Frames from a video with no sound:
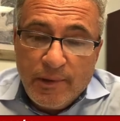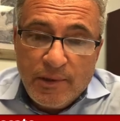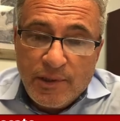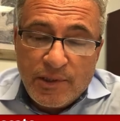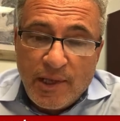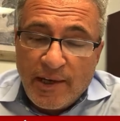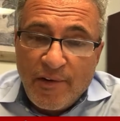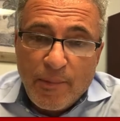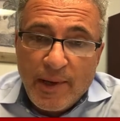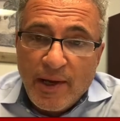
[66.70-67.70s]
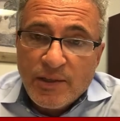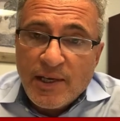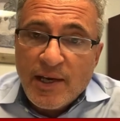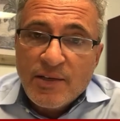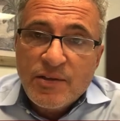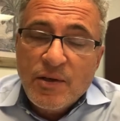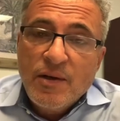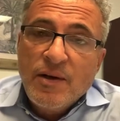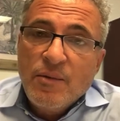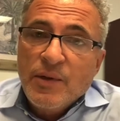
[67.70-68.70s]
just like everybody else has
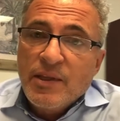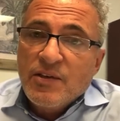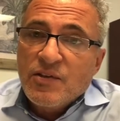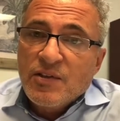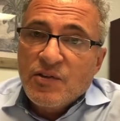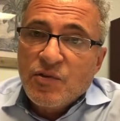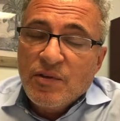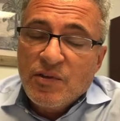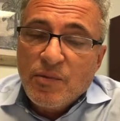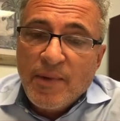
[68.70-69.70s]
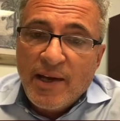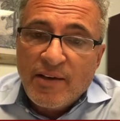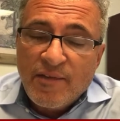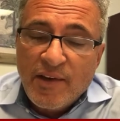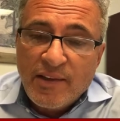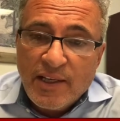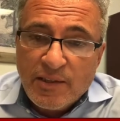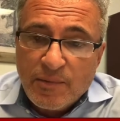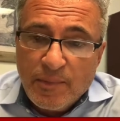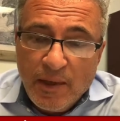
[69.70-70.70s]
with this traumatic event
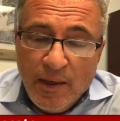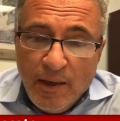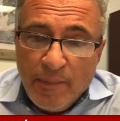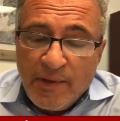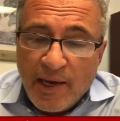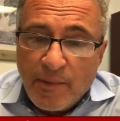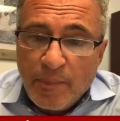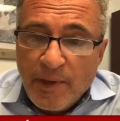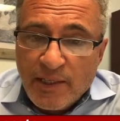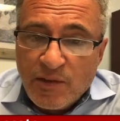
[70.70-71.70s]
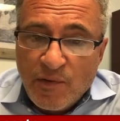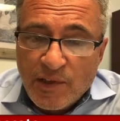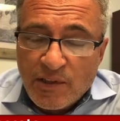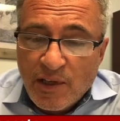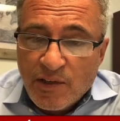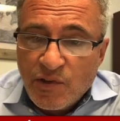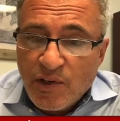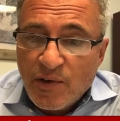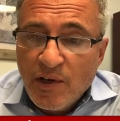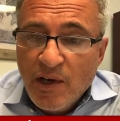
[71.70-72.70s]
that's been taking place over this last
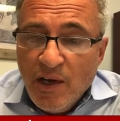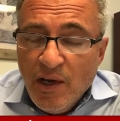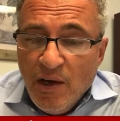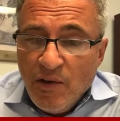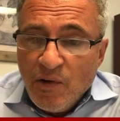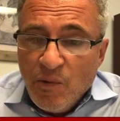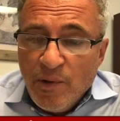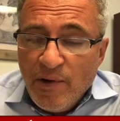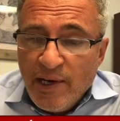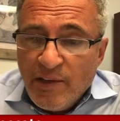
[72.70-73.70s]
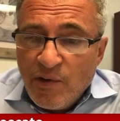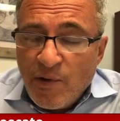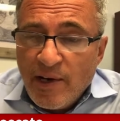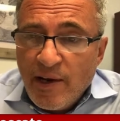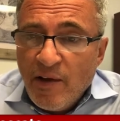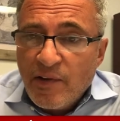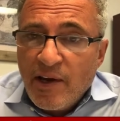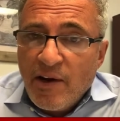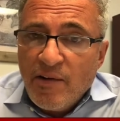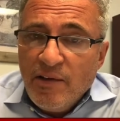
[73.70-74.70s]
year. So we're an integrated
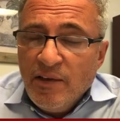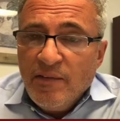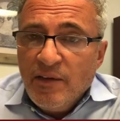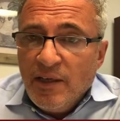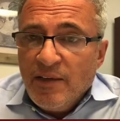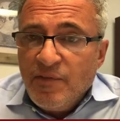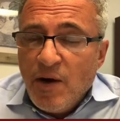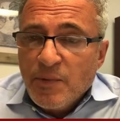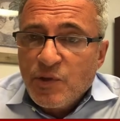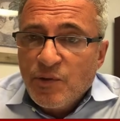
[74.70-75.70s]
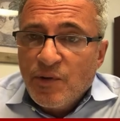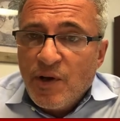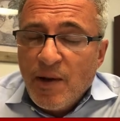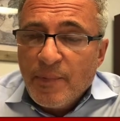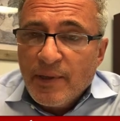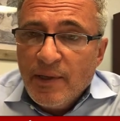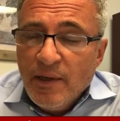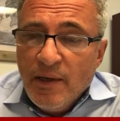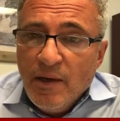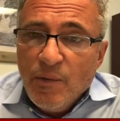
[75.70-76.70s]
healthcare pharmaceutical company.
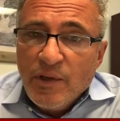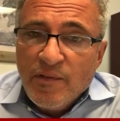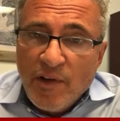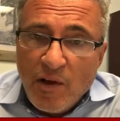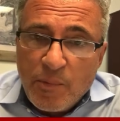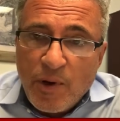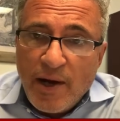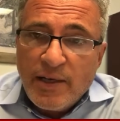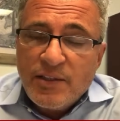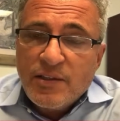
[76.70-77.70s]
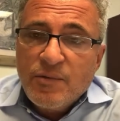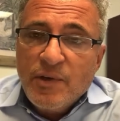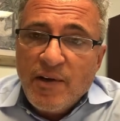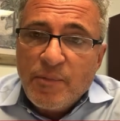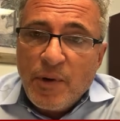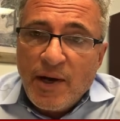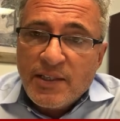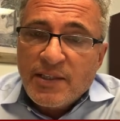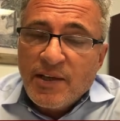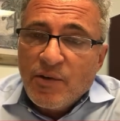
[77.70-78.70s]
We develop products. We have
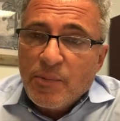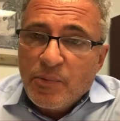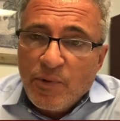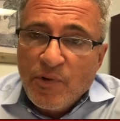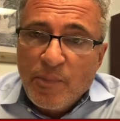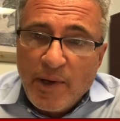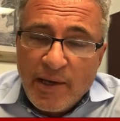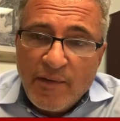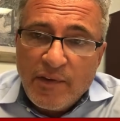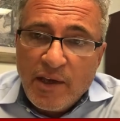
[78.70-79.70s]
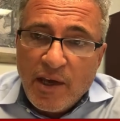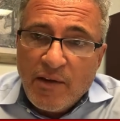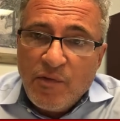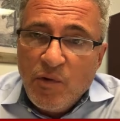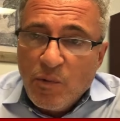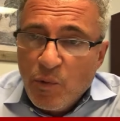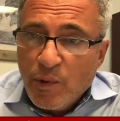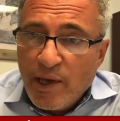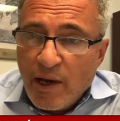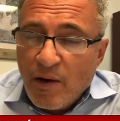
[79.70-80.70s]
products that are approved by the FDA for
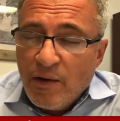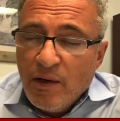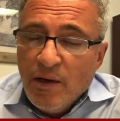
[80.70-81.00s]
wound care.